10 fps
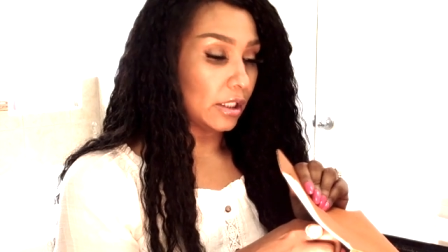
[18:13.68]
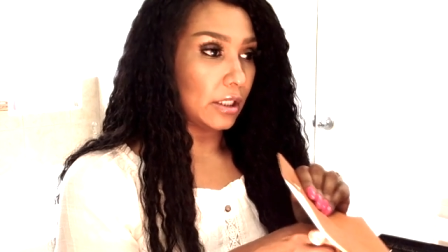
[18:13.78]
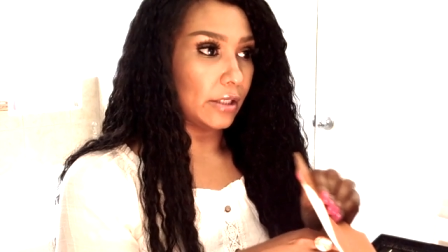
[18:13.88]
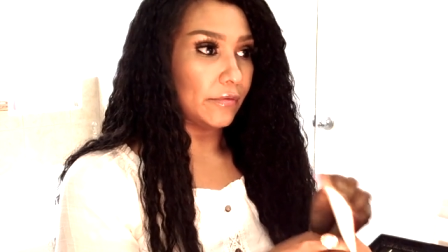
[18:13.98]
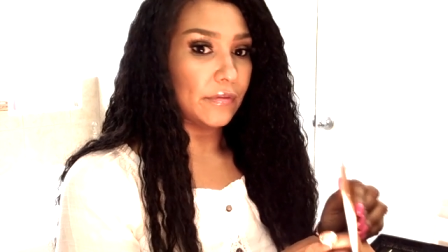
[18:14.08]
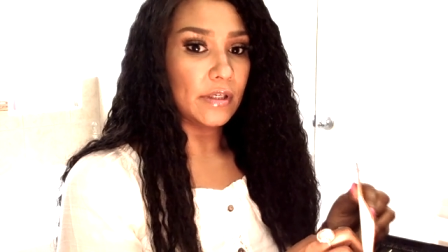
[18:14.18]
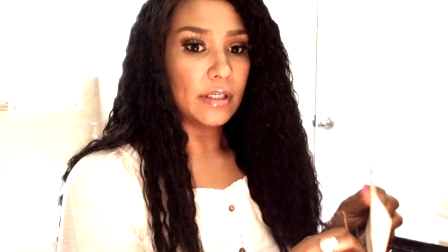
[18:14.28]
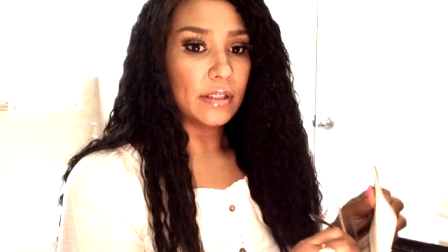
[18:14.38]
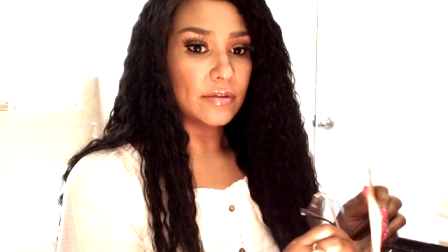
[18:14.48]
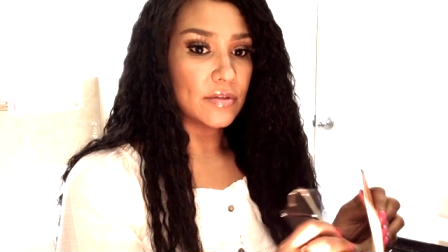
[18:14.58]
Now
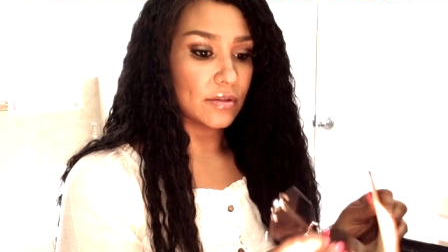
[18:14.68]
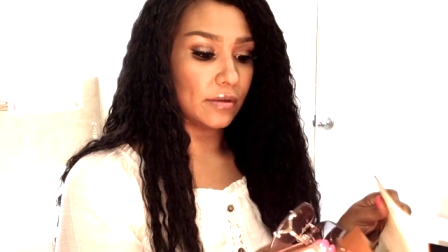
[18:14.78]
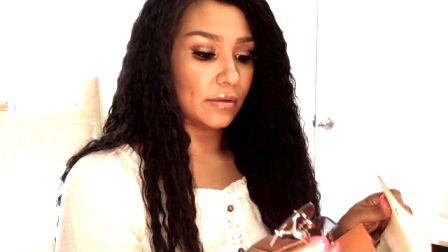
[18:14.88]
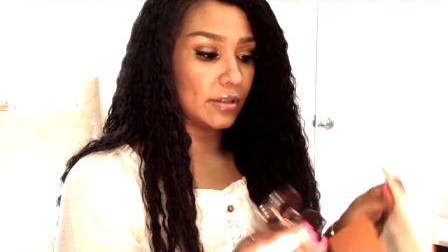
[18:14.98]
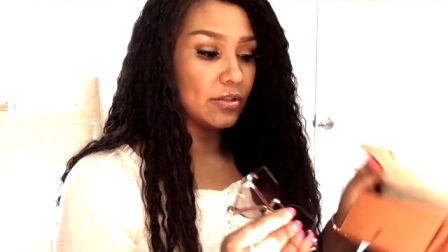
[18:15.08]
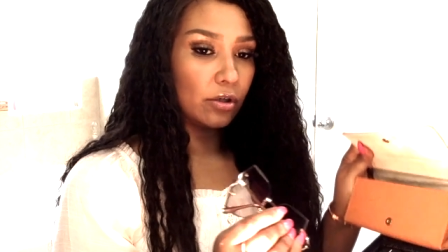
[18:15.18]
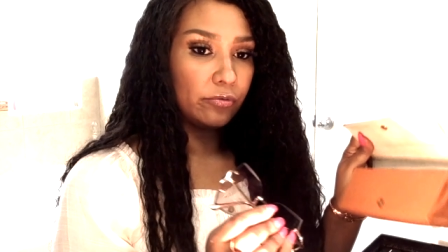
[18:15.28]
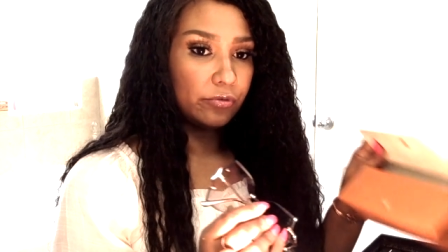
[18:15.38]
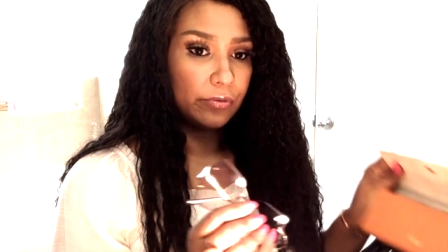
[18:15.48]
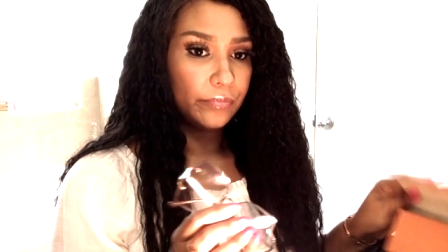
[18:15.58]
these, these
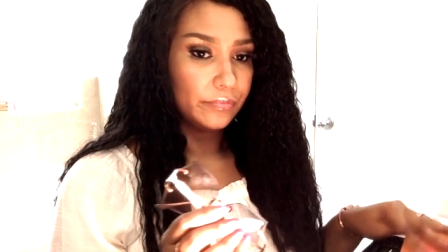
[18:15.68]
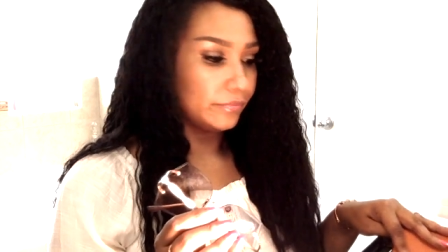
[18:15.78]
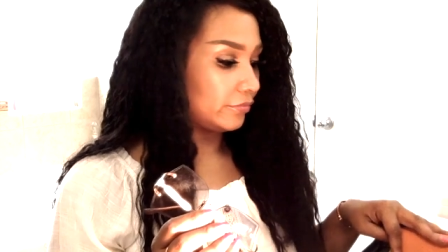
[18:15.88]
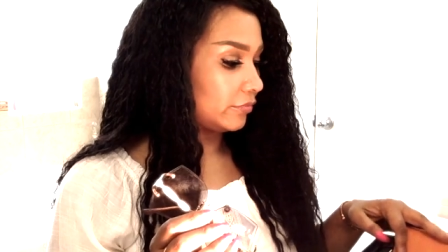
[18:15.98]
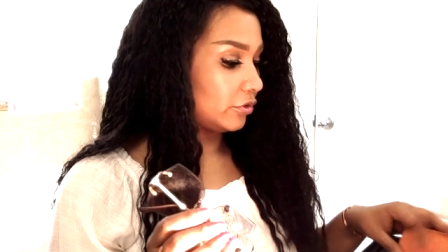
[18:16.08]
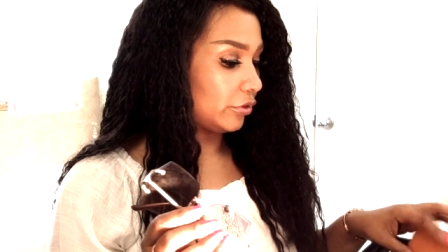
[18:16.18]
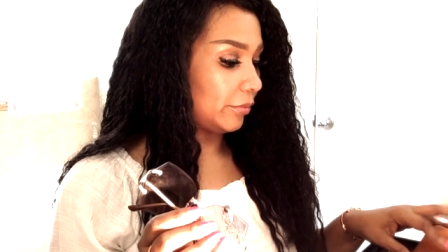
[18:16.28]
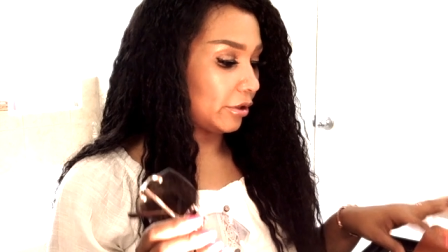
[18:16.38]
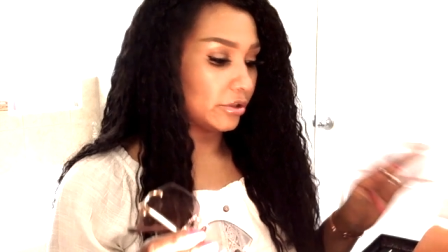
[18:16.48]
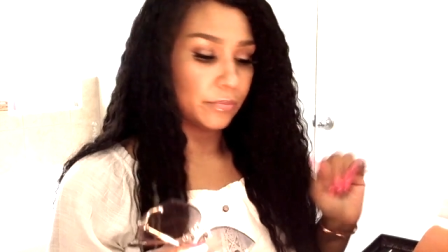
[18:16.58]
aren't from Tory
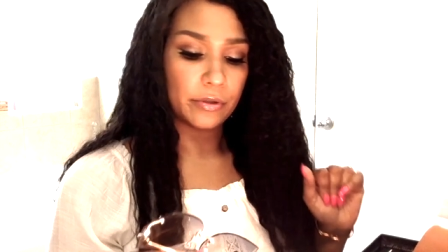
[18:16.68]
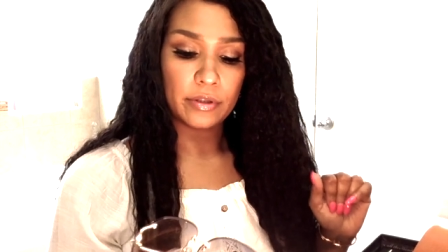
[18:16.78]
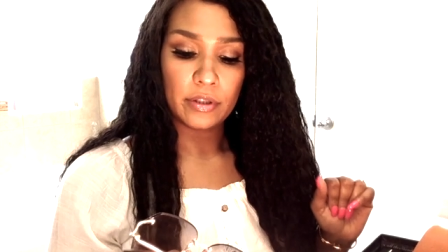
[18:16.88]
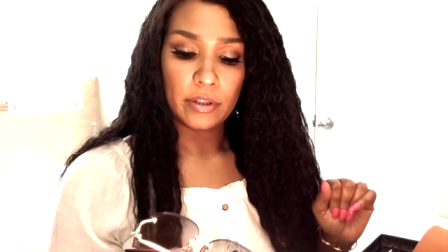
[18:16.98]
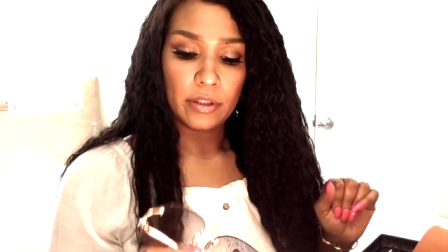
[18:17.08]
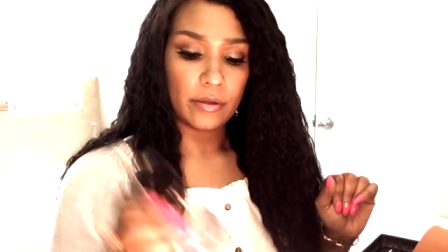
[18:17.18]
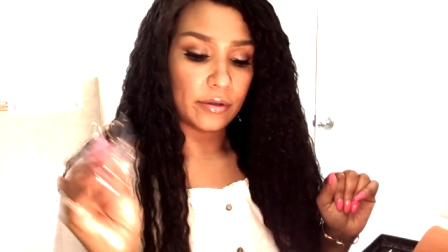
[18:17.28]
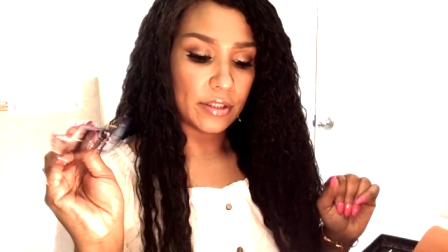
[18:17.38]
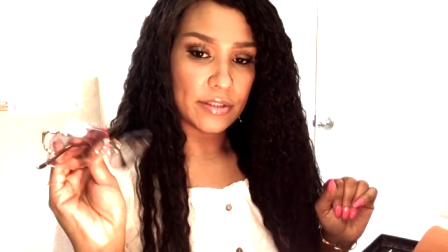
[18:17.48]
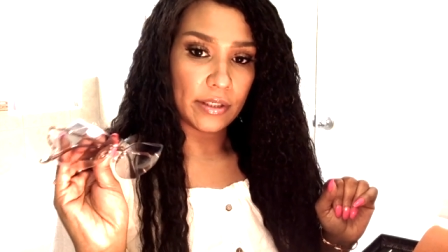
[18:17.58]
Burch, but
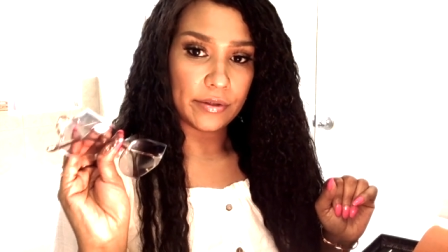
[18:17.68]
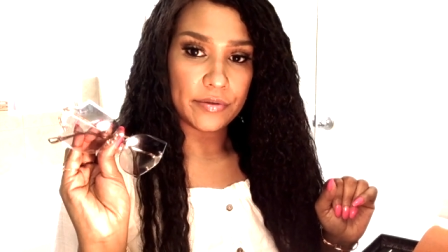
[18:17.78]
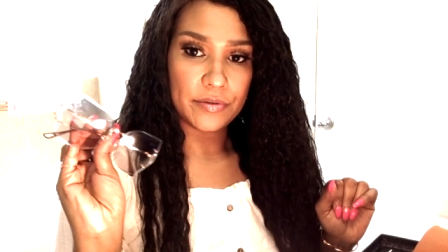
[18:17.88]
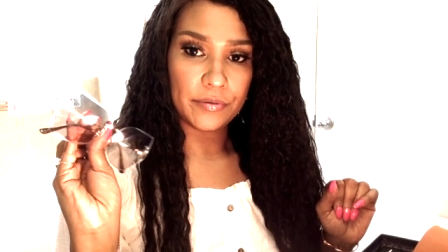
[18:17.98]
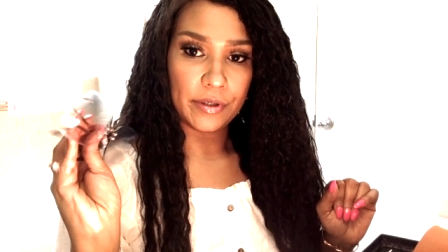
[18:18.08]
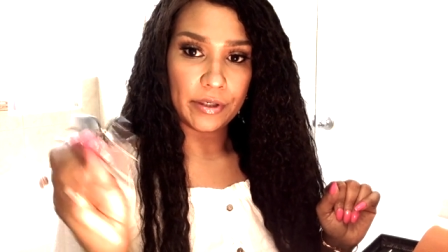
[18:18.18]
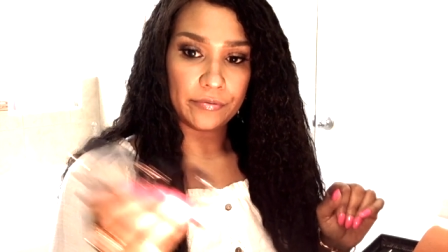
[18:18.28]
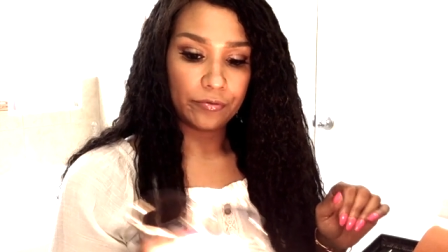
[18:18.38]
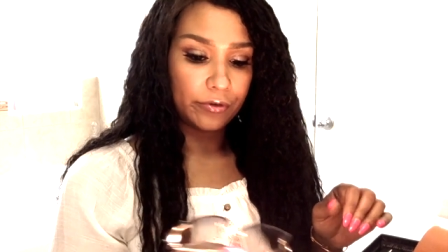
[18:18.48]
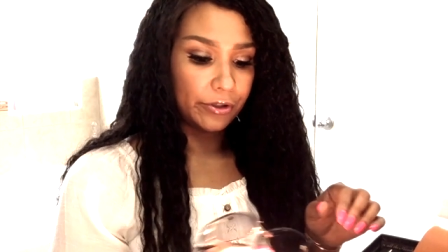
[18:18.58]
these I also got
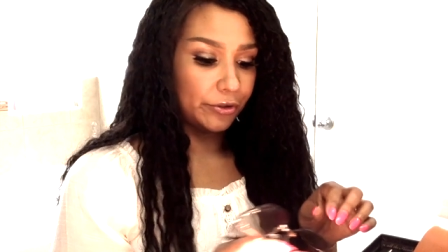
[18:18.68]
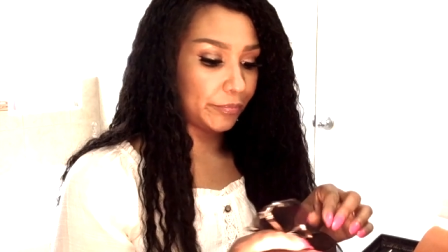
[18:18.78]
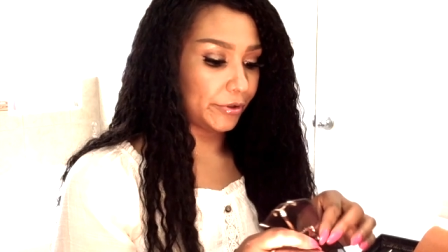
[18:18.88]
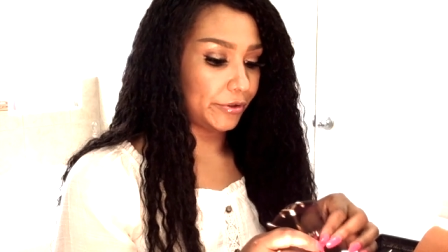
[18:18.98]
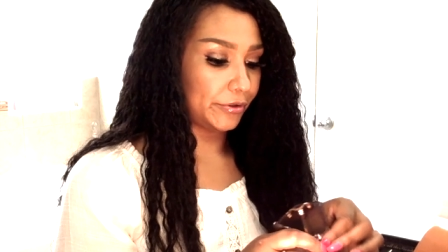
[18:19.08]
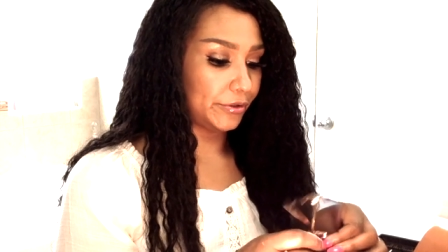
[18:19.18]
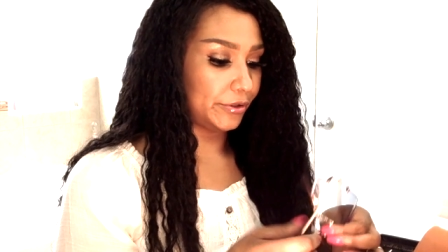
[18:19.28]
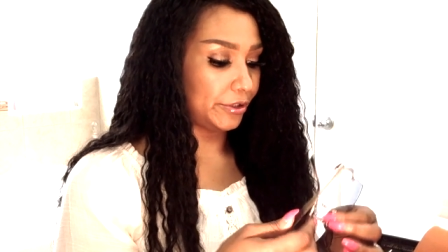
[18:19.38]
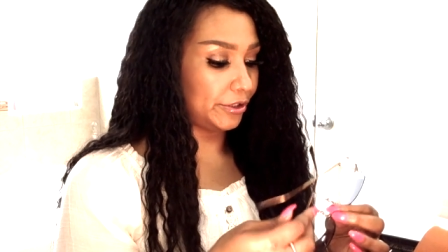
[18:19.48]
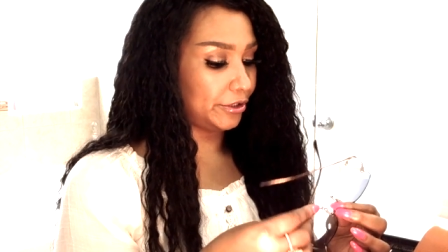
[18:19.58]
from
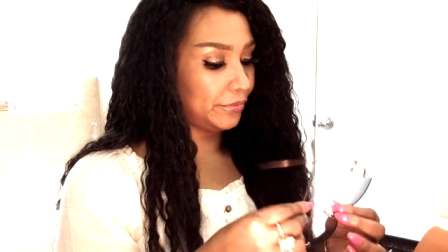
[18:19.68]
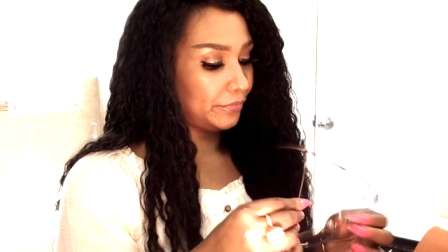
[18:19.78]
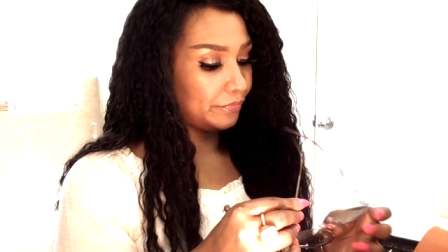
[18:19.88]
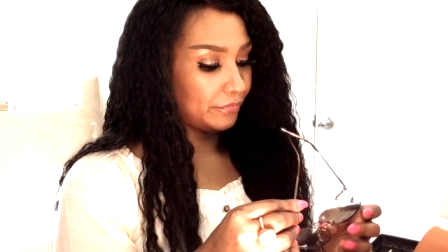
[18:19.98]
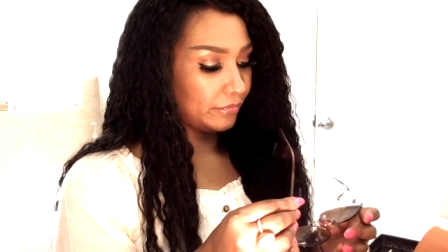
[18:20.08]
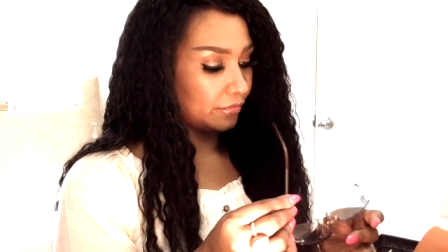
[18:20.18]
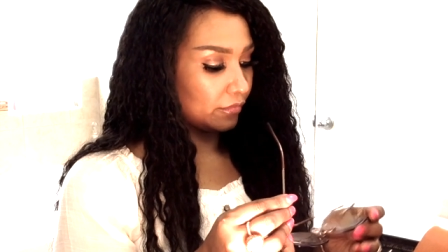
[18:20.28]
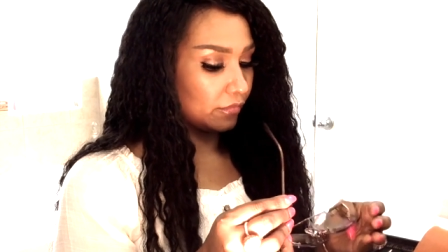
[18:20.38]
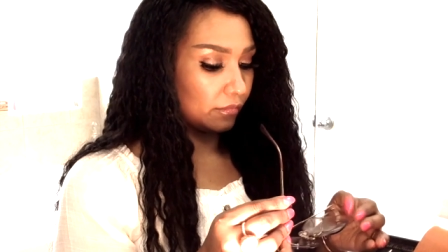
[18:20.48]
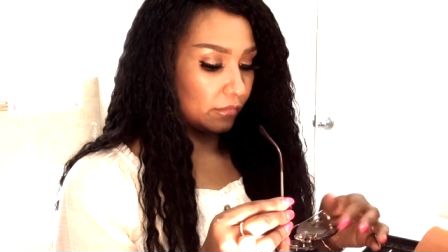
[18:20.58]
um,
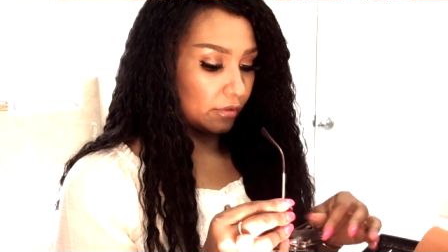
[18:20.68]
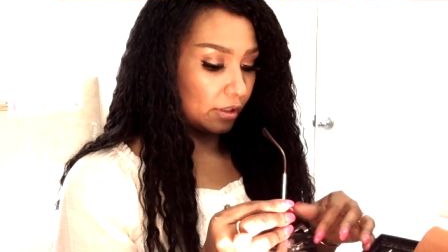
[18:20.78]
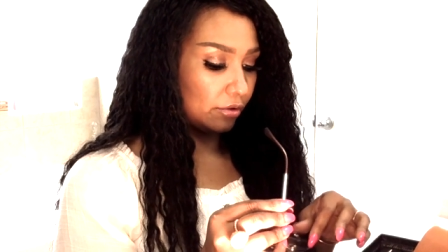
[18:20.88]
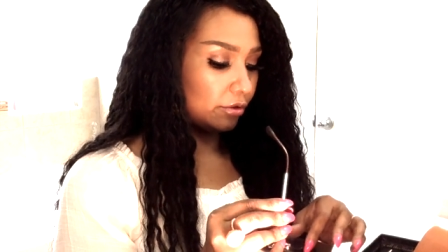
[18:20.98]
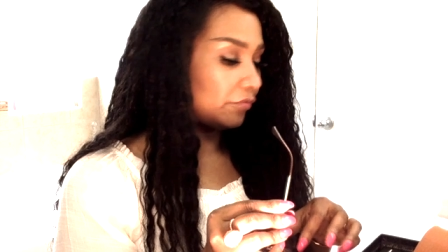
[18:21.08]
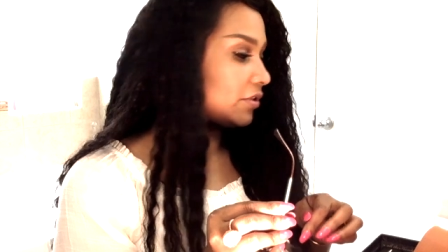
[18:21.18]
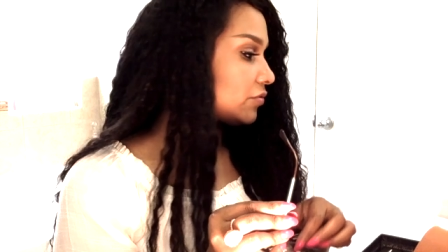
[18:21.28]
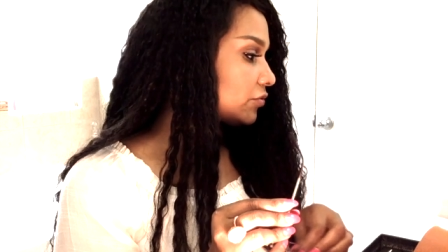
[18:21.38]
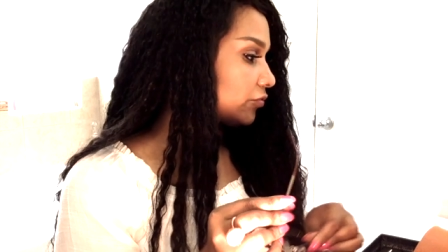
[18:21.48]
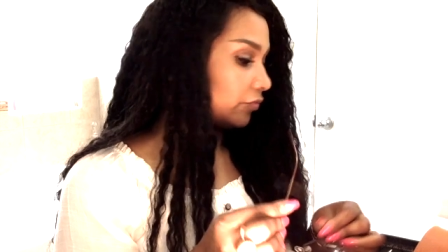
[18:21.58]
I don't know if these were,